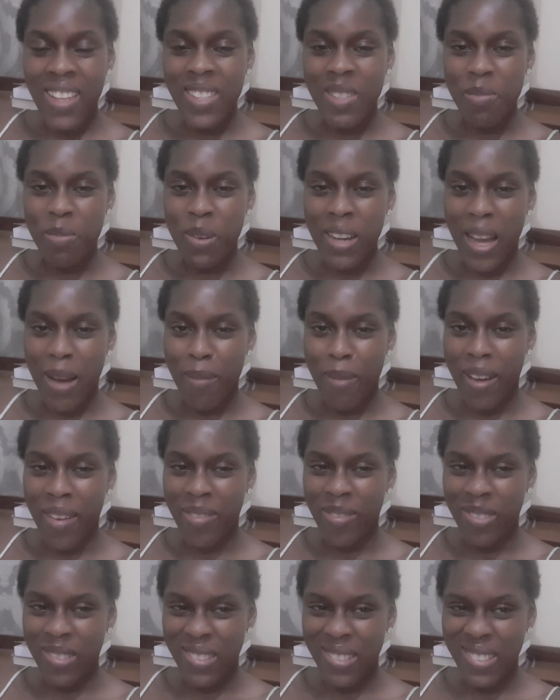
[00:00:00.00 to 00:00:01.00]
to bring out my
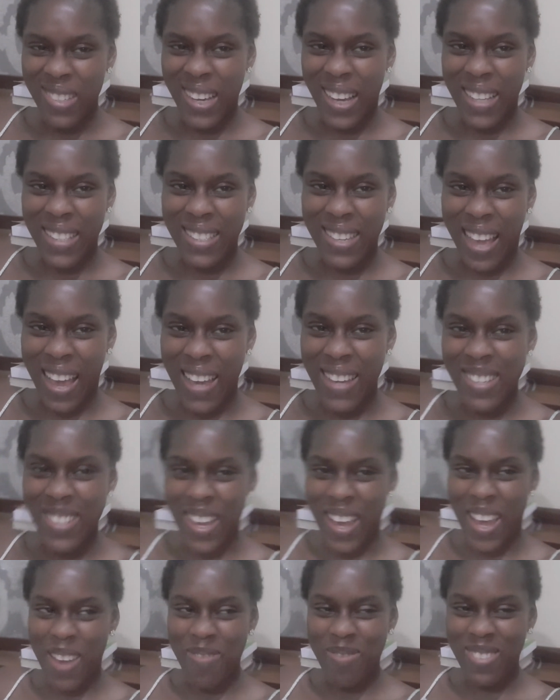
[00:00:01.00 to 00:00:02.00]
phone. Look at, are
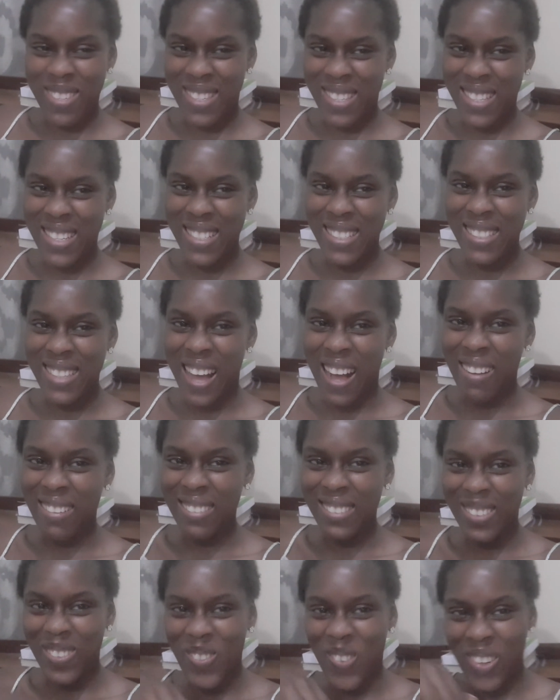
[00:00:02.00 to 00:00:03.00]
you seeing how
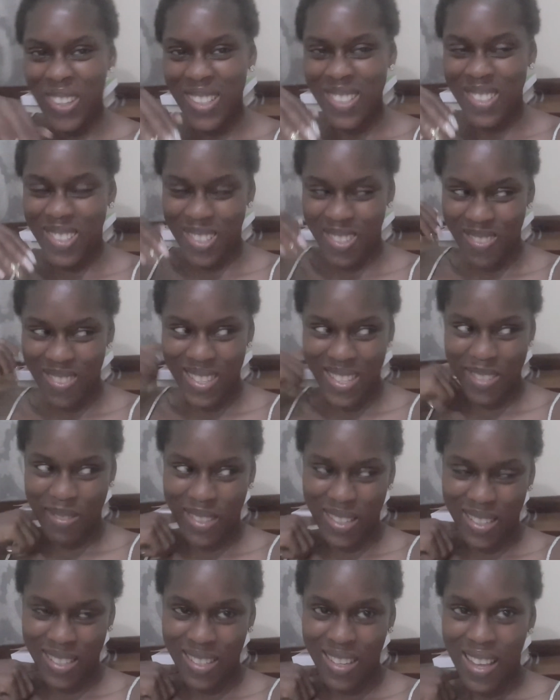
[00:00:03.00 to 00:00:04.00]
the quality of this
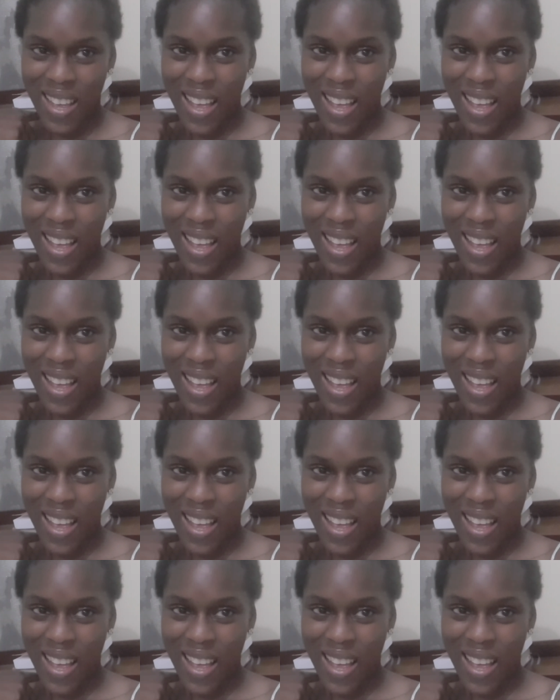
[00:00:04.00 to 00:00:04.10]
thing?